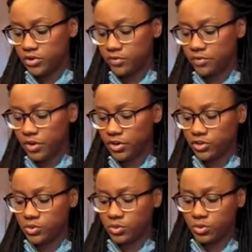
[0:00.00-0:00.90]
So
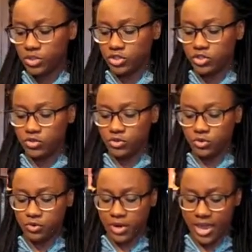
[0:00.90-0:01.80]
first we're going
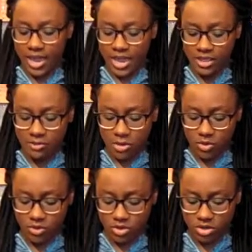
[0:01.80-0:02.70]
to add the
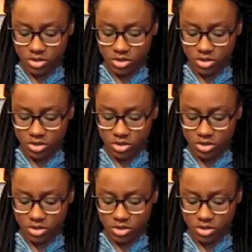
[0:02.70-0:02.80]
milk.